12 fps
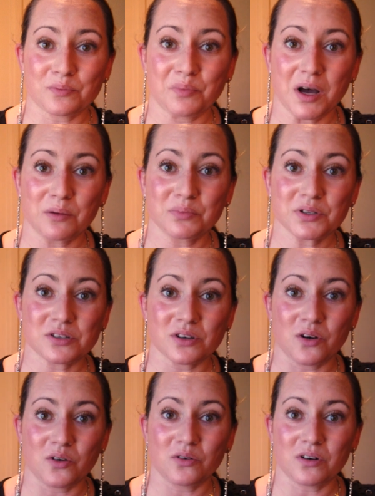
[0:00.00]
with a pump.
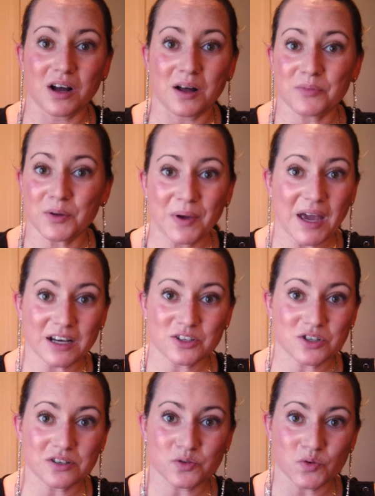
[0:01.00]
So um, the
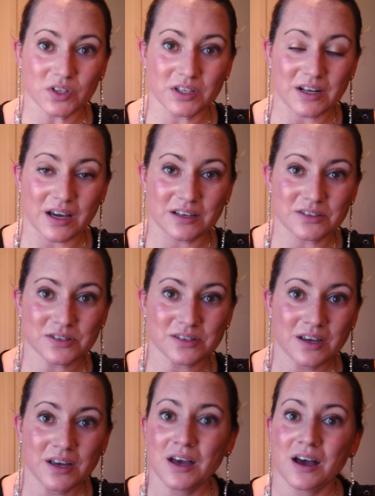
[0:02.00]
packaging is really
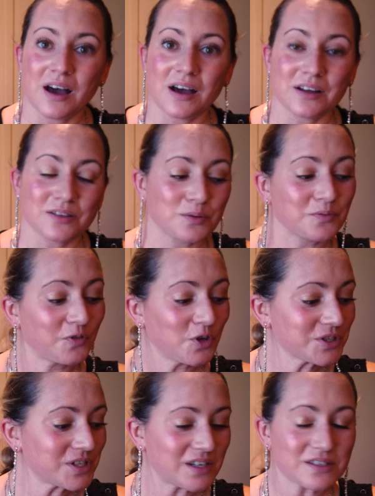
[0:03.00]
nice. Uh, the
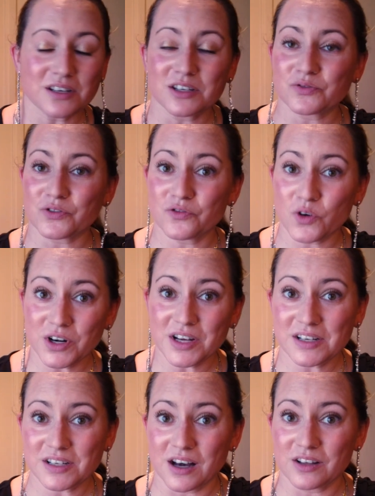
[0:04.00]
full size sells for
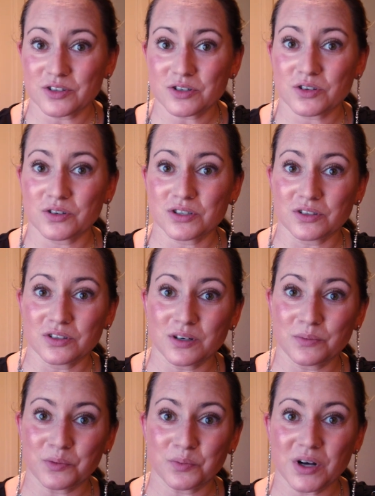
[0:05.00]
$48, so it's a
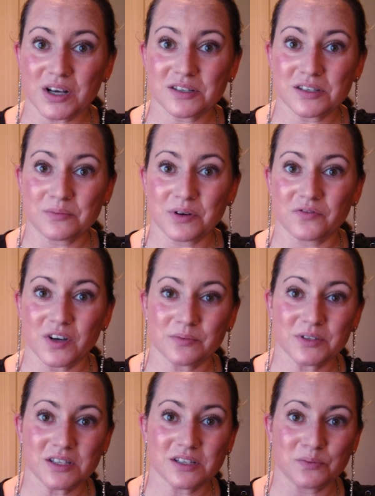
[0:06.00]
little bit pricey, but
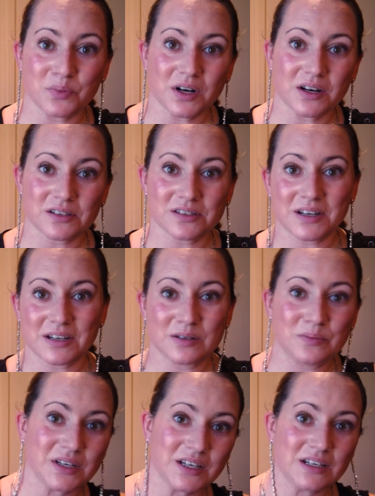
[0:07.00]
vitamin C products tend
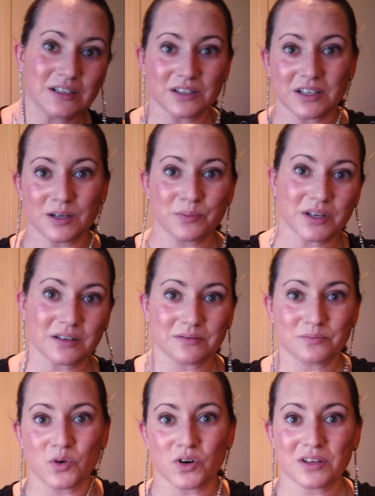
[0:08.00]
to be a little
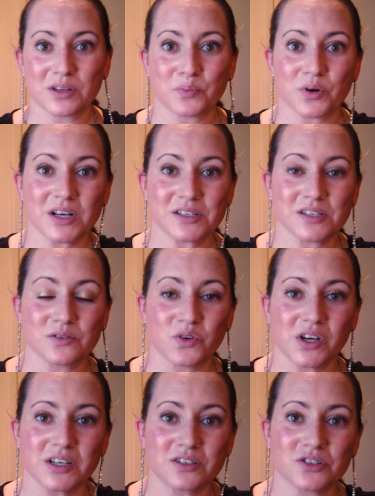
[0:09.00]
bit more in the pricey
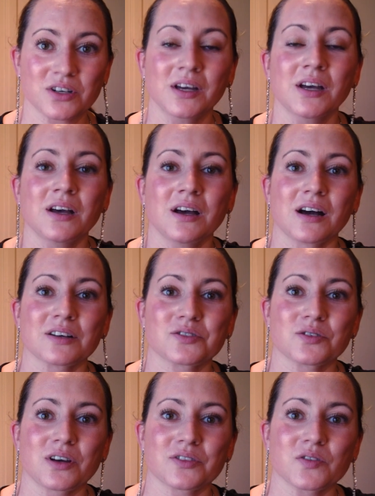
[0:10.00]
range. Uh,
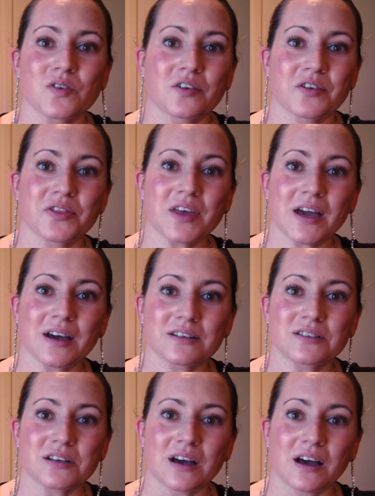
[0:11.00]
so nothing wrong with
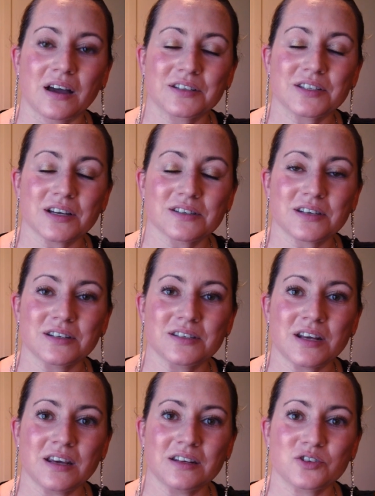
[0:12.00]
that. Uh, it does
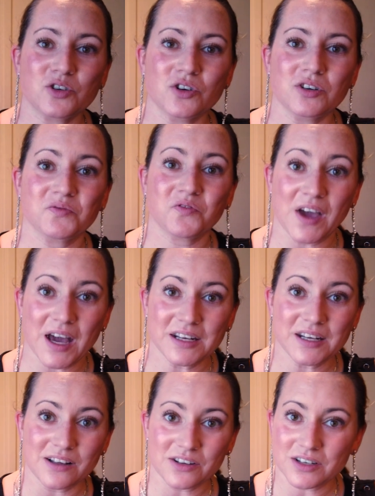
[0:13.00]
contain good
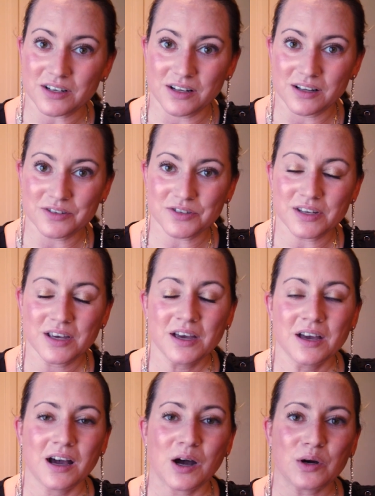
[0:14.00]
fatty alcohols.
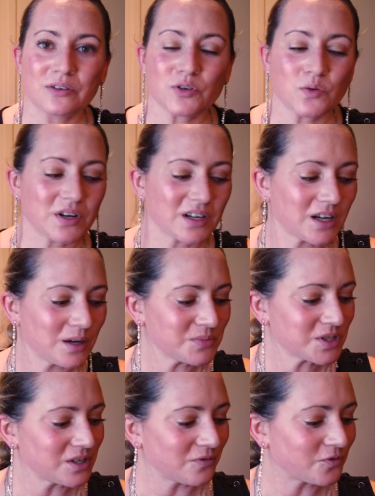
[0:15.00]
However, when it
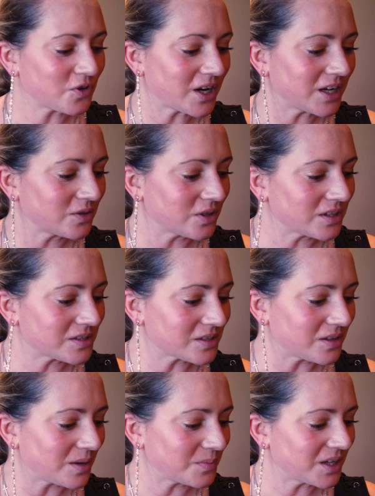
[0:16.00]
comes to fragrance,
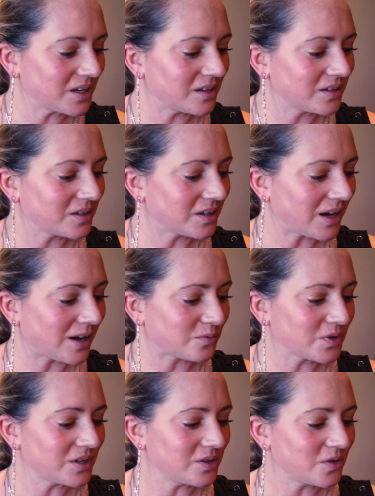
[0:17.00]
let me uh,
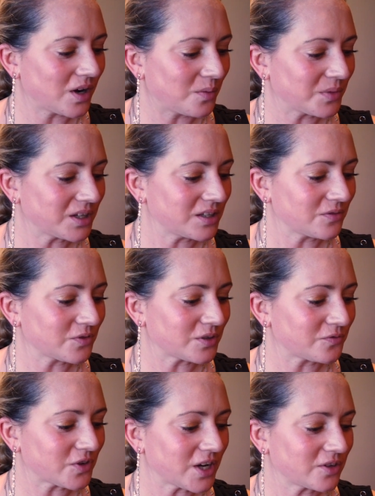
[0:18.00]
read you how many
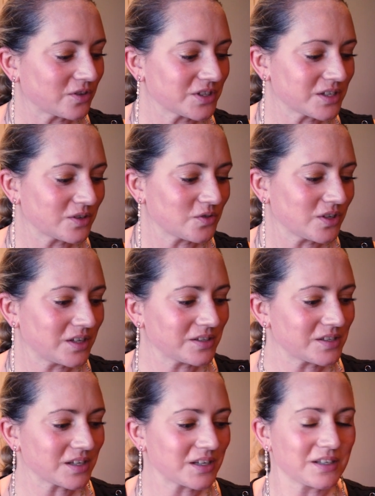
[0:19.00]
different fragrance
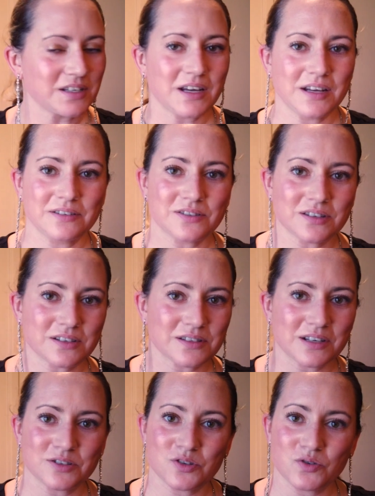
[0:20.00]
ingredients it contains, because
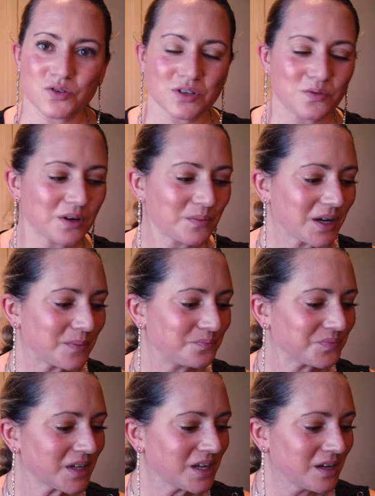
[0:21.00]
that's usually one of my
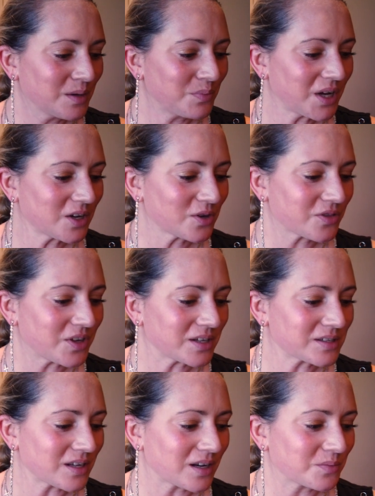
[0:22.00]
bigger
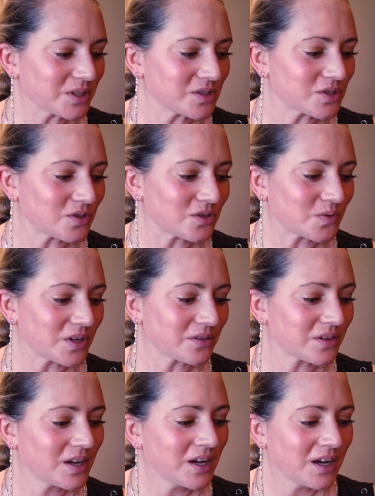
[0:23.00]
things that I'm concerned with.
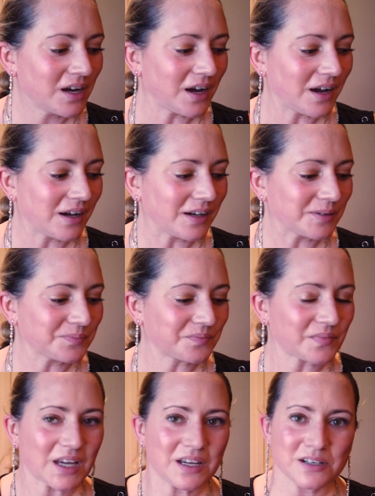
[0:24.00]
Uh,
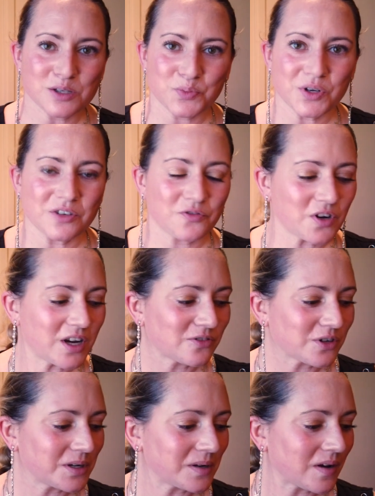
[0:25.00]
it is pretty
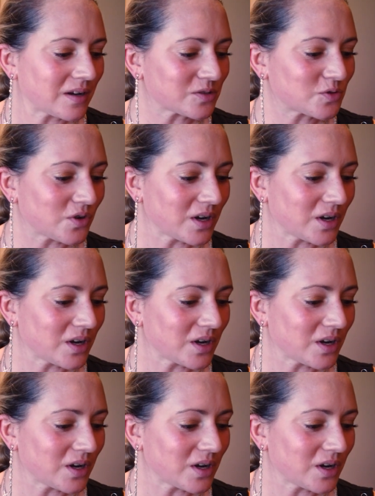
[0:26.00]
fragrant. It has